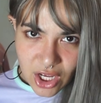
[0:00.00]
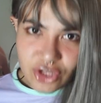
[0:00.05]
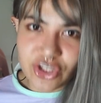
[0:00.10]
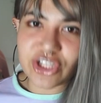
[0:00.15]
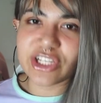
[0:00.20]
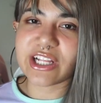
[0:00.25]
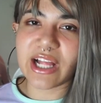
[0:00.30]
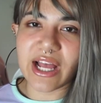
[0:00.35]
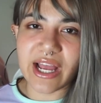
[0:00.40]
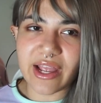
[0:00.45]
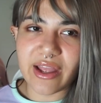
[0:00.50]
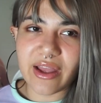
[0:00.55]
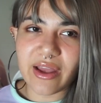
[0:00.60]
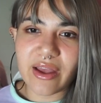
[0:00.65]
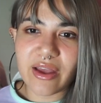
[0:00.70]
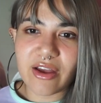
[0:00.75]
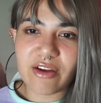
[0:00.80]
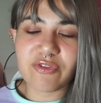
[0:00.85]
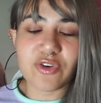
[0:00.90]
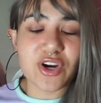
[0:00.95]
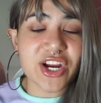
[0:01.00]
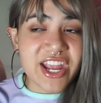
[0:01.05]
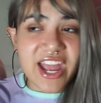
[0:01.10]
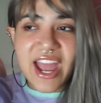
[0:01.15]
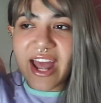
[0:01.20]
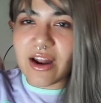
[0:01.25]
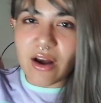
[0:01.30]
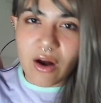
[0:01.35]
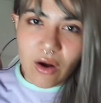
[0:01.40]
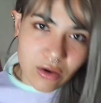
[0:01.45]
Just like,
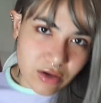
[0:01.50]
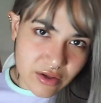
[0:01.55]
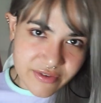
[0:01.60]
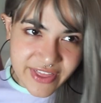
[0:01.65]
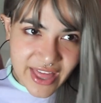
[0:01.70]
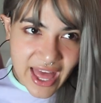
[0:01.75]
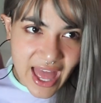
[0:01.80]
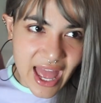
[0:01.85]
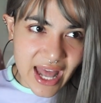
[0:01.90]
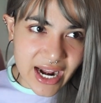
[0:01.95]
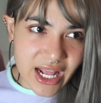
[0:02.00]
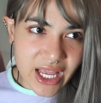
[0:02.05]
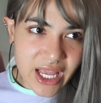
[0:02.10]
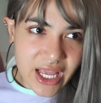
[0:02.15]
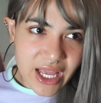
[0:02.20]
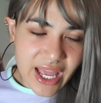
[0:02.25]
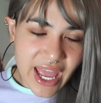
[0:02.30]
forget all of that.